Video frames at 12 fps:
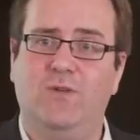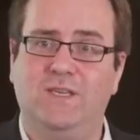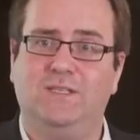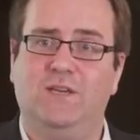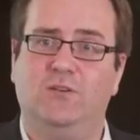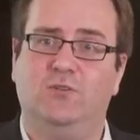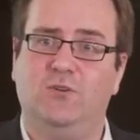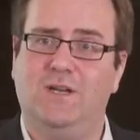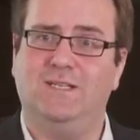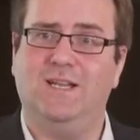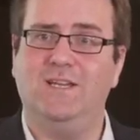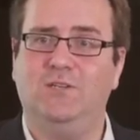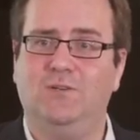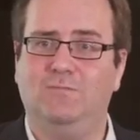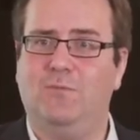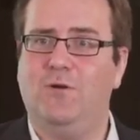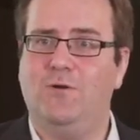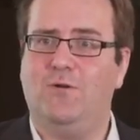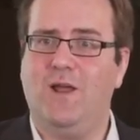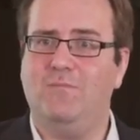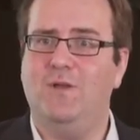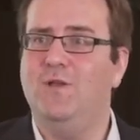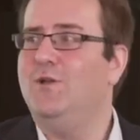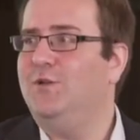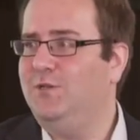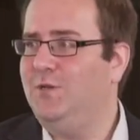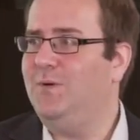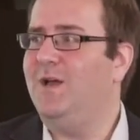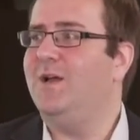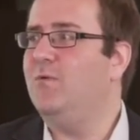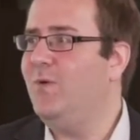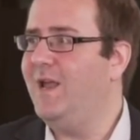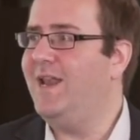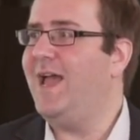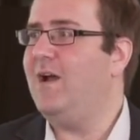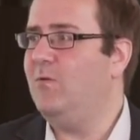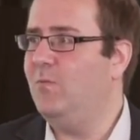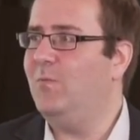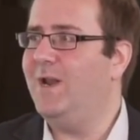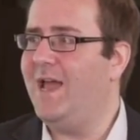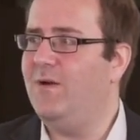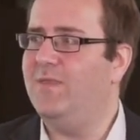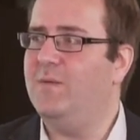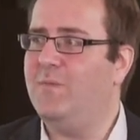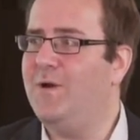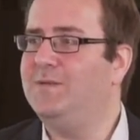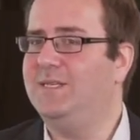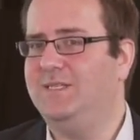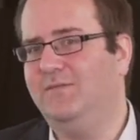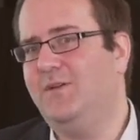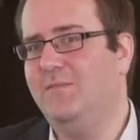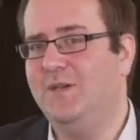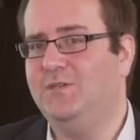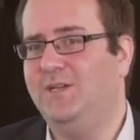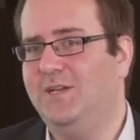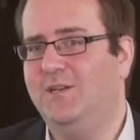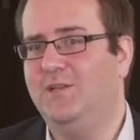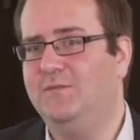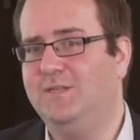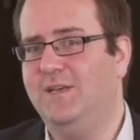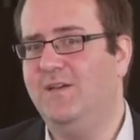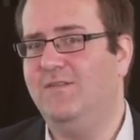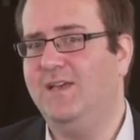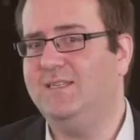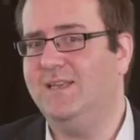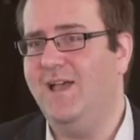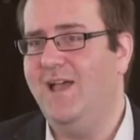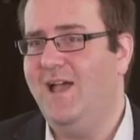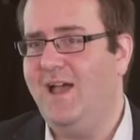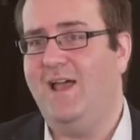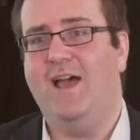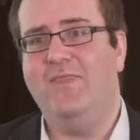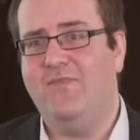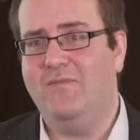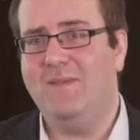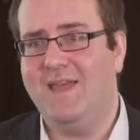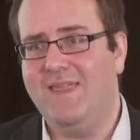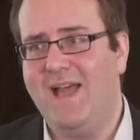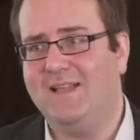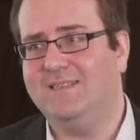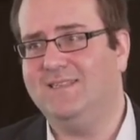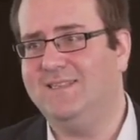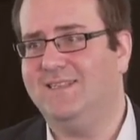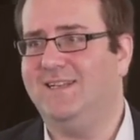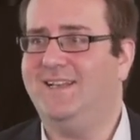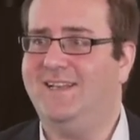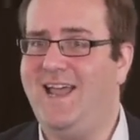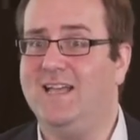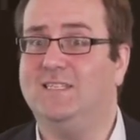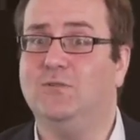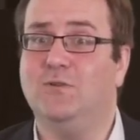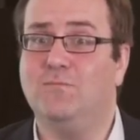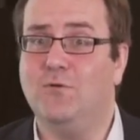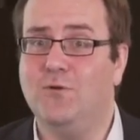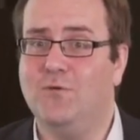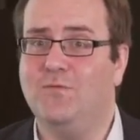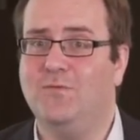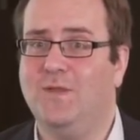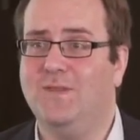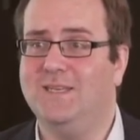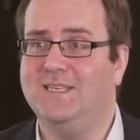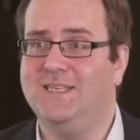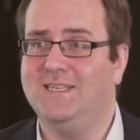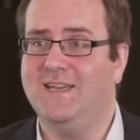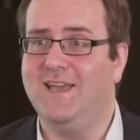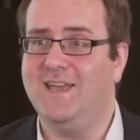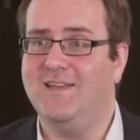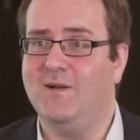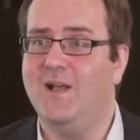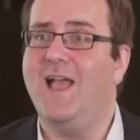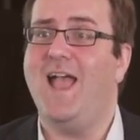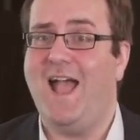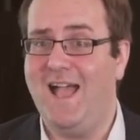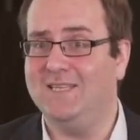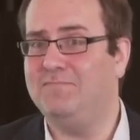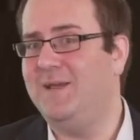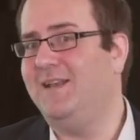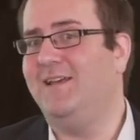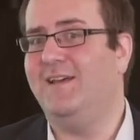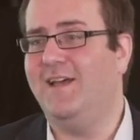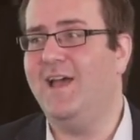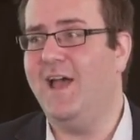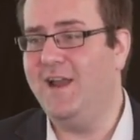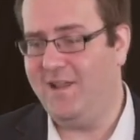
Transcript: research translational program to we're now in the process of commissioning a new service, and for me that's sort of proof that this is has been an